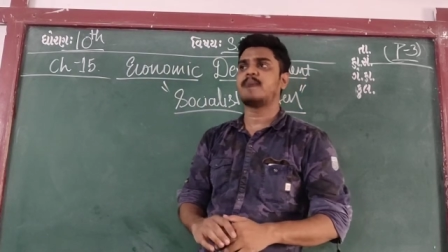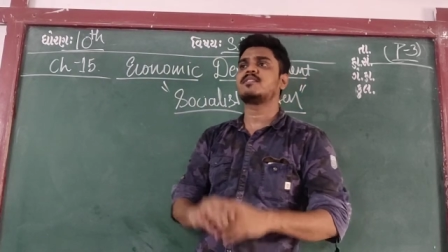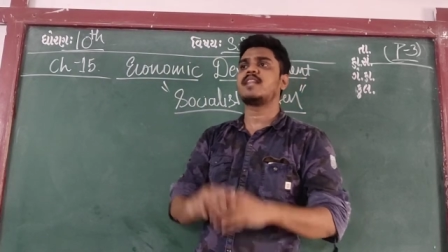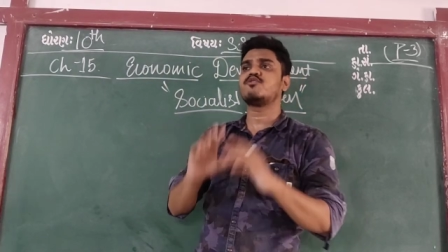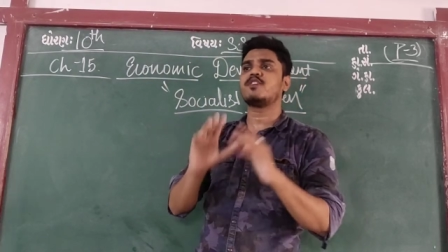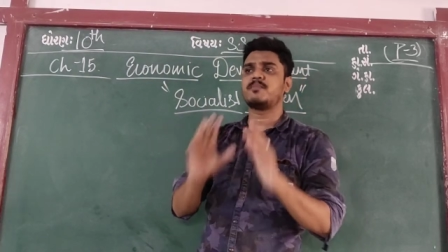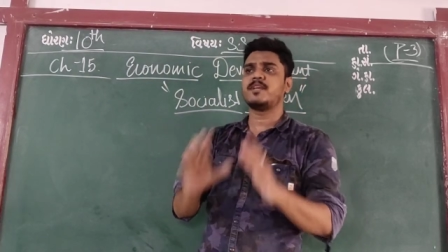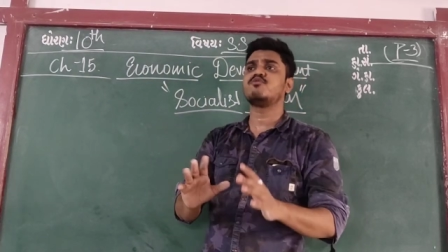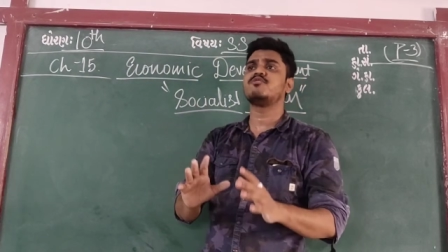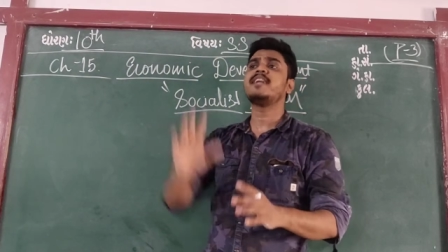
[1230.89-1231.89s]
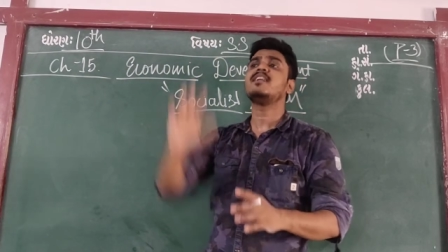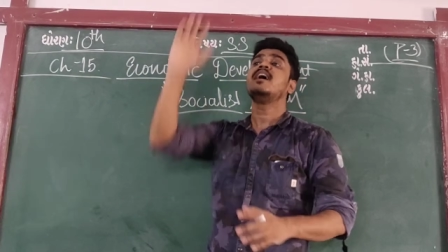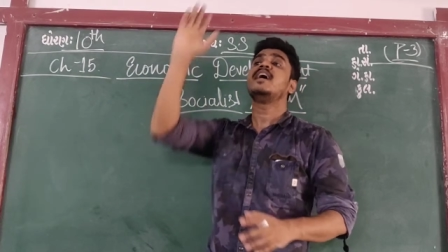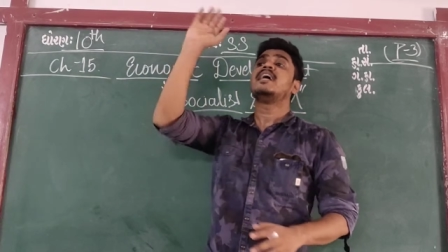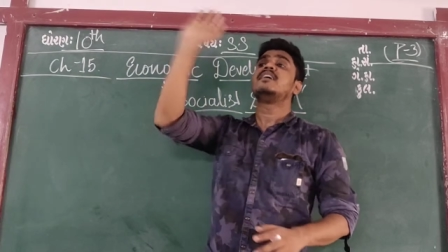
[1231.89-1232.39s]
I just try to explain that
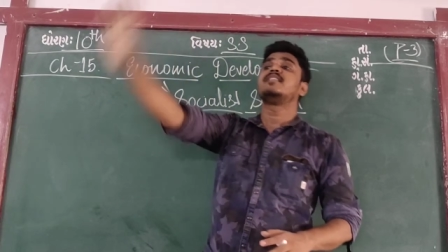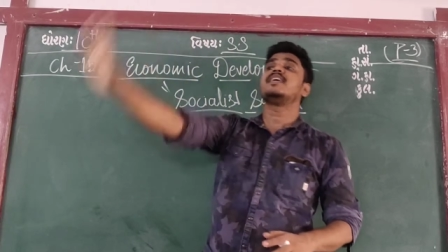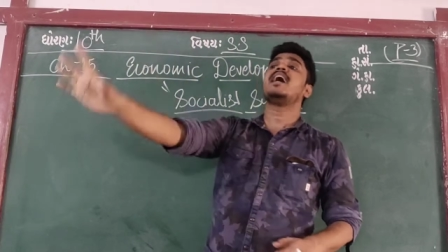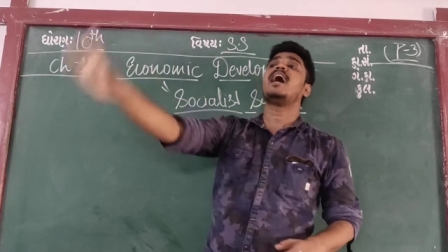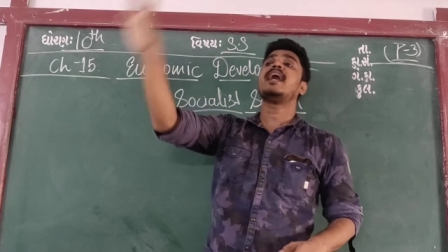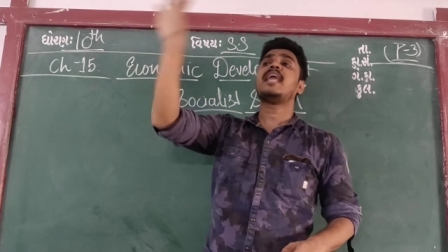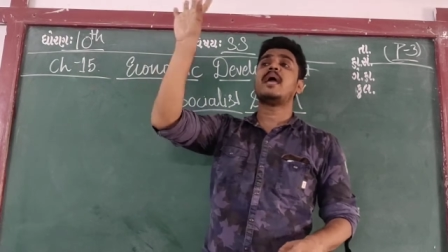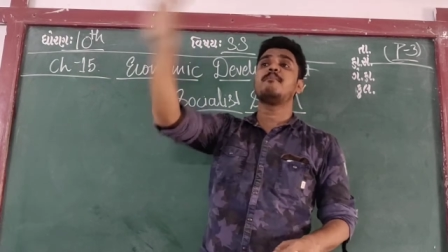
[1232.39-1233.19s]
they are